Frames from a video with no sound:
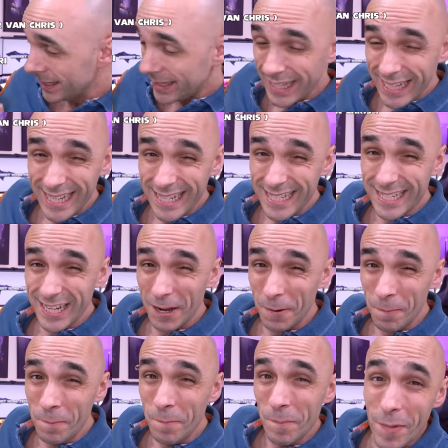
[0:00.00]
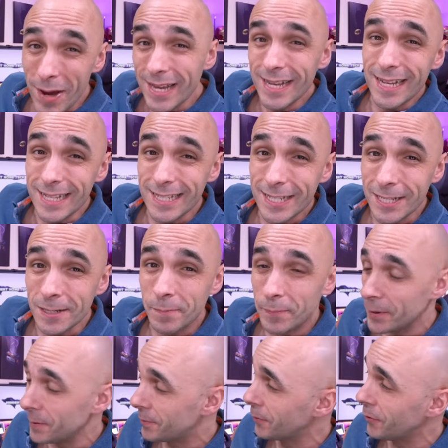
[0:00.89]
These amazing
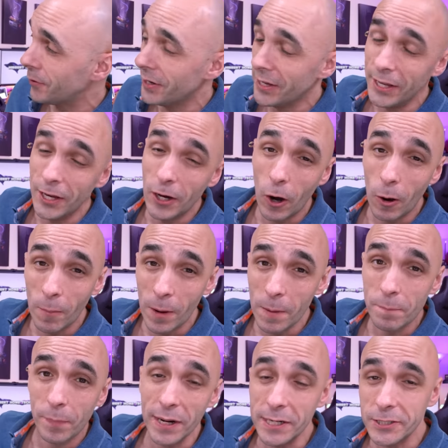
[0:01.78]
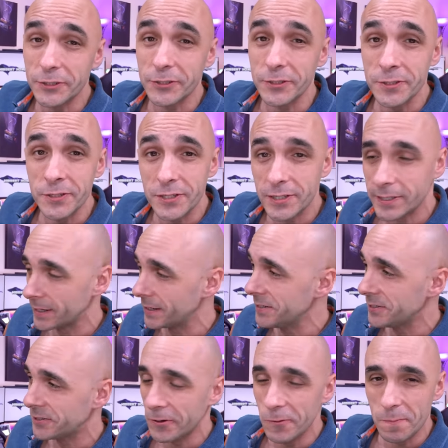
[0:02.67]
people here are my patrons, and
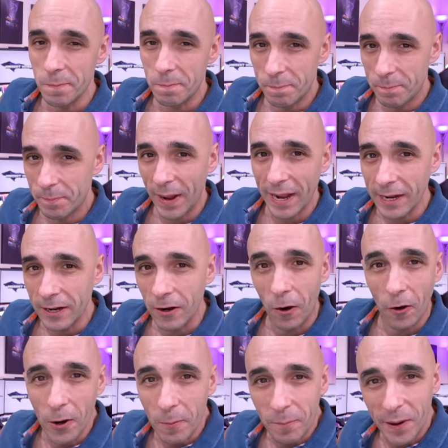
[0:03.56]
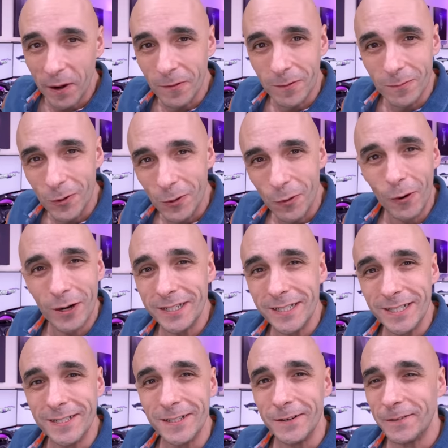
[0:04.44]
I don't bang on about them
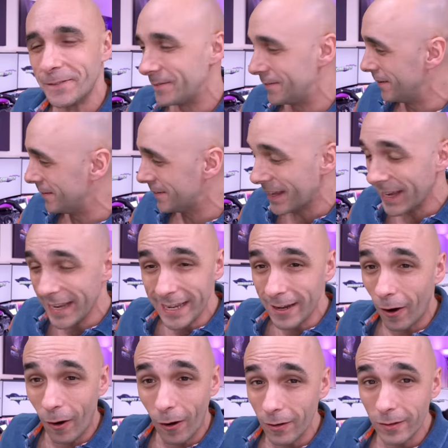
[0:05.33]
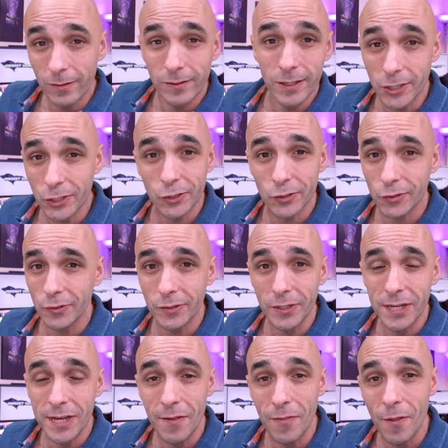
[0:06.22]
quite enough. They are
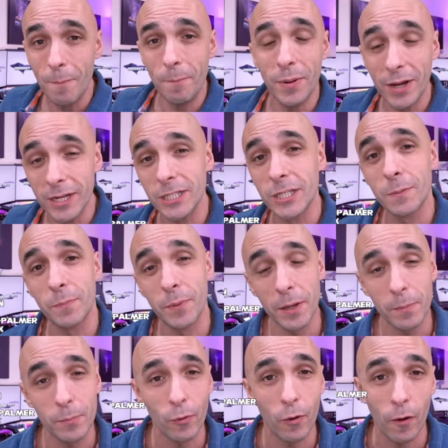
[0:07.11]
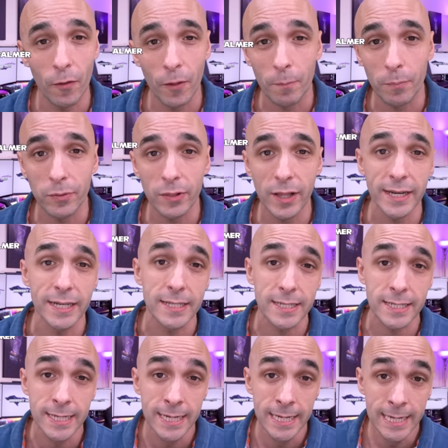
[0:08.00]
literally the best people on the
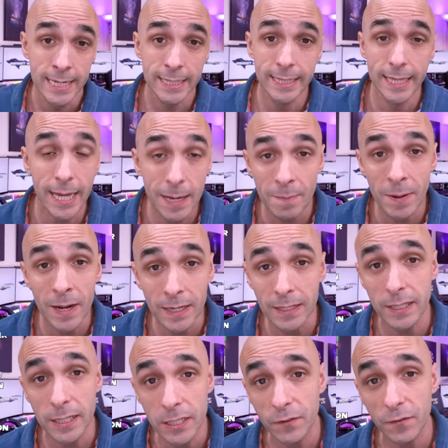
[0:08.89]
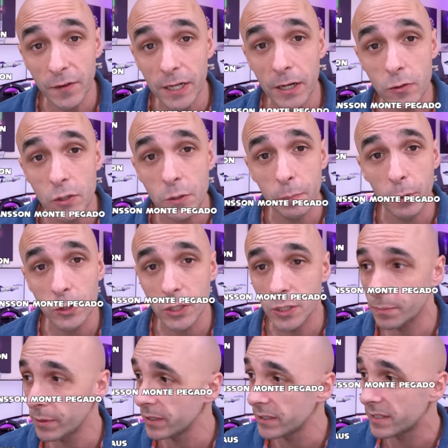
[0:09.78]
planet. They make these videos a
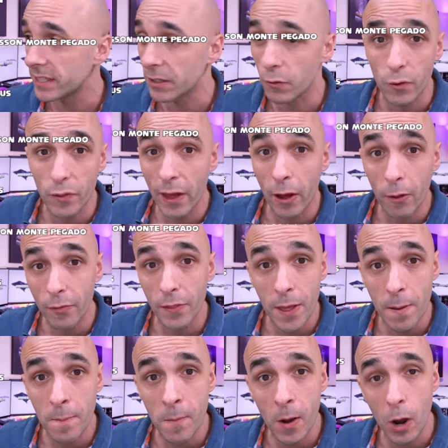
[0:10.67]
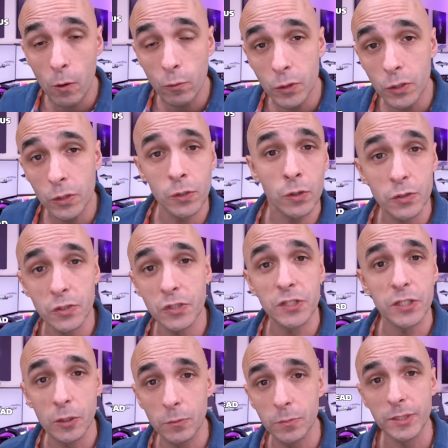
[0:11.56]
possibility. Without them, I would not
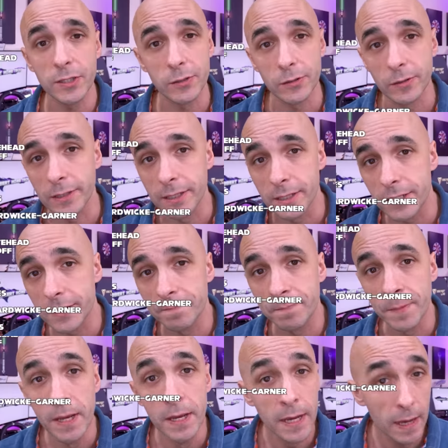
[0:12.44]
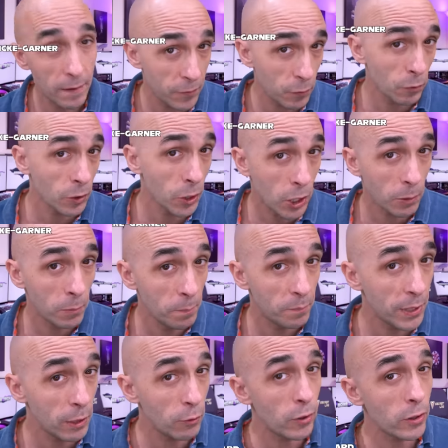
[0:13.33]
still be doing this. If you want to come
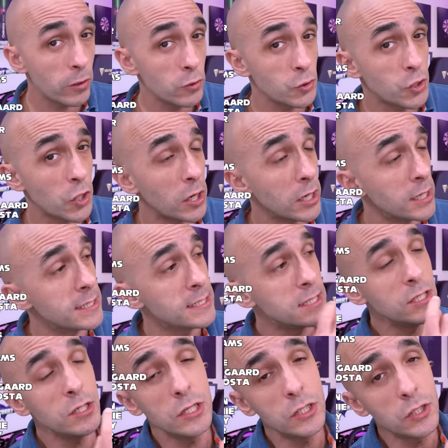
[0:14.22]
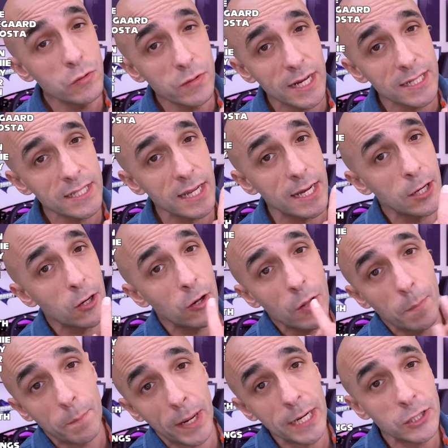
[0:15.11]
and be one of those guys, you can do that at
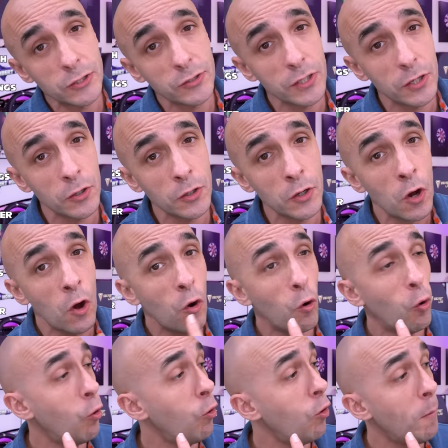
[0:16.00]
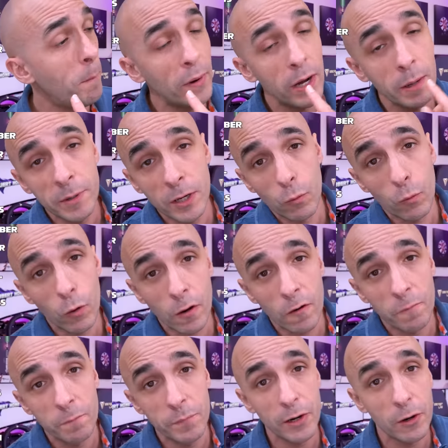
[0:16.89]
either Patreon or buy me a
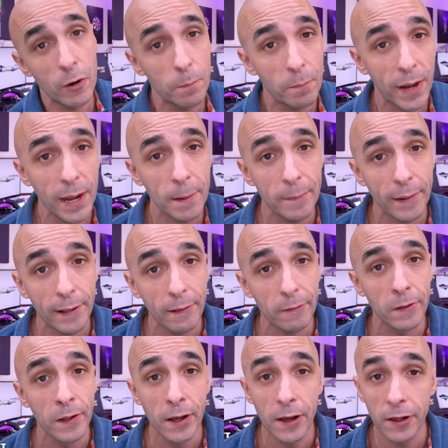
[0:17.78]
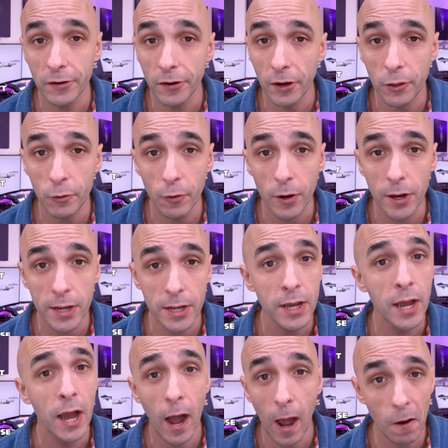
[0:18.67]
one-off beer at PayPal, and either
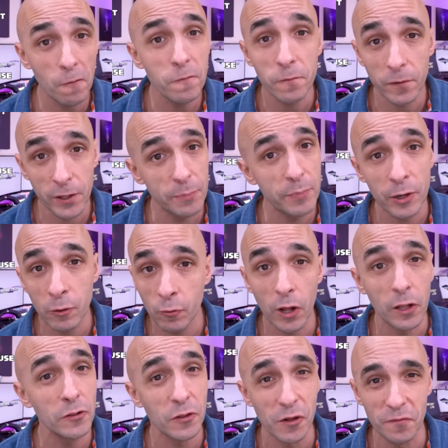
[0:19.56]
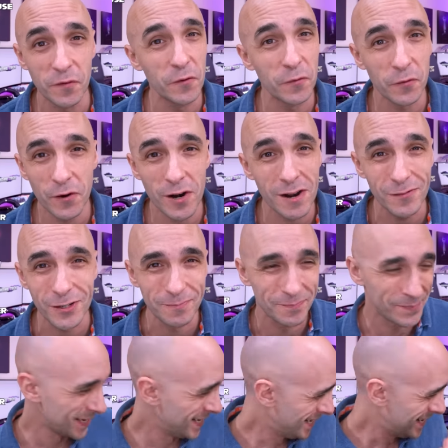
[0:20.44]
way, I'll flipping well love you forever.
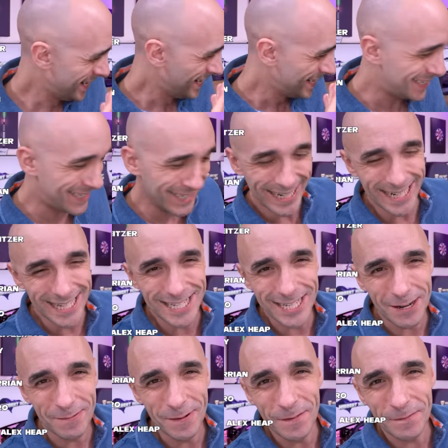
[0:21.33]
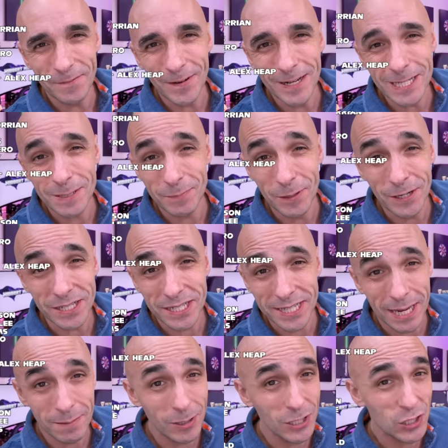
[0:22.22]
These are my
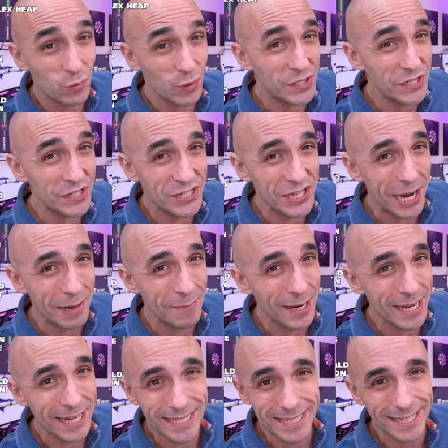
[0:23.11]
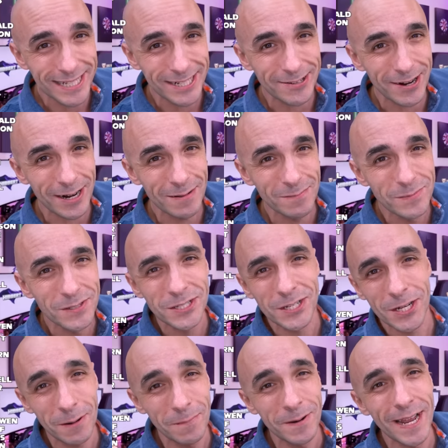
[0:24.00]
Facebooks and my Twitters and my
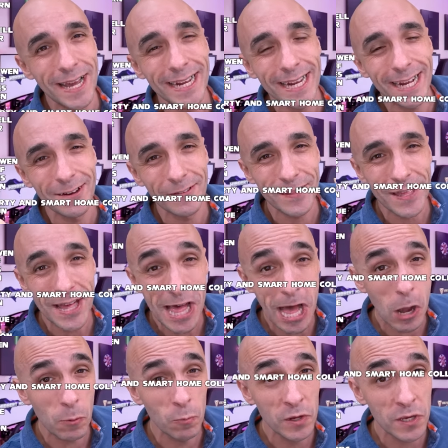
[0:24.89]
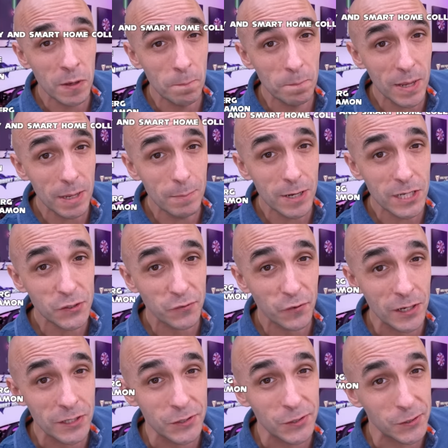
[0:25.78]
Instagrams. Come and hang out there and we can be best
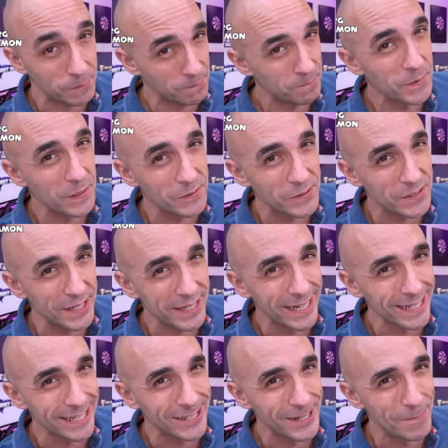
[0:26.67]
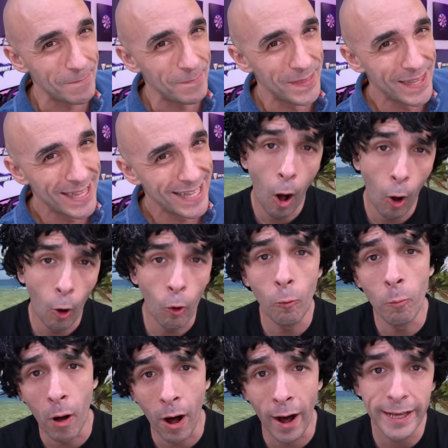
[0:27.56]
friends. I'll see you next time.
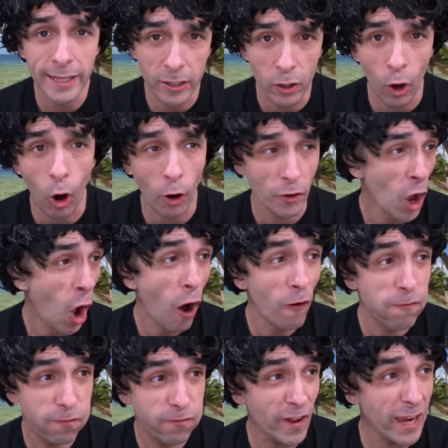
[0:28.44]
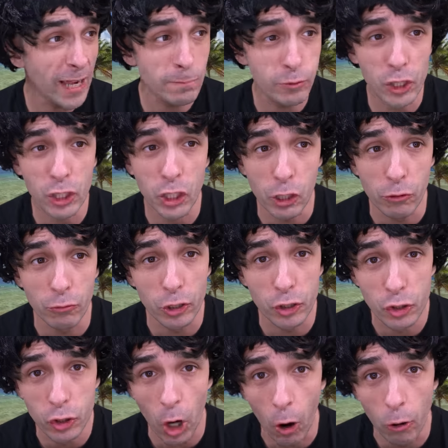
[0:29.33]
Oh my god, a Philips Hue
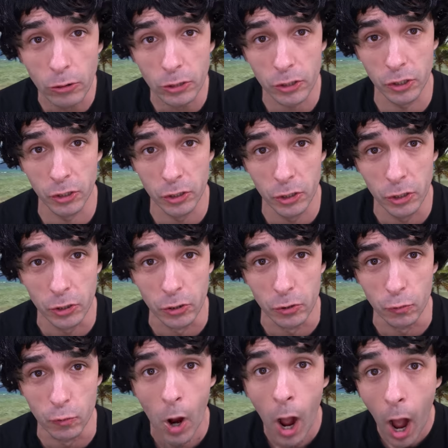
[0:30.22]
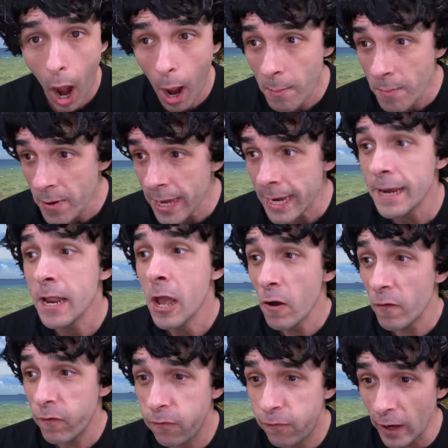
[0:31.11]
joke to you. I
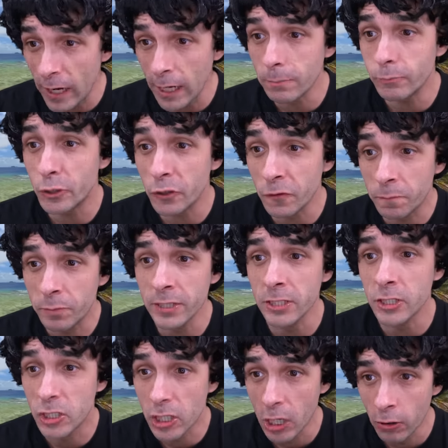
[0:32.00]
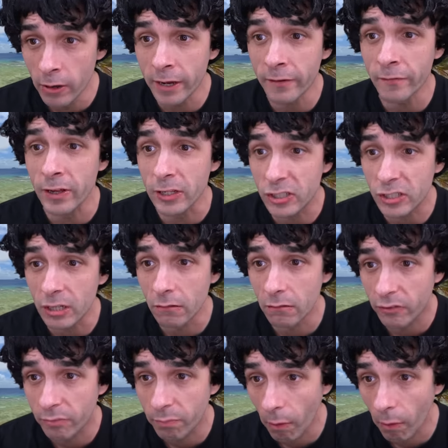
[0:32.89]
mean, Philips have been doing this since...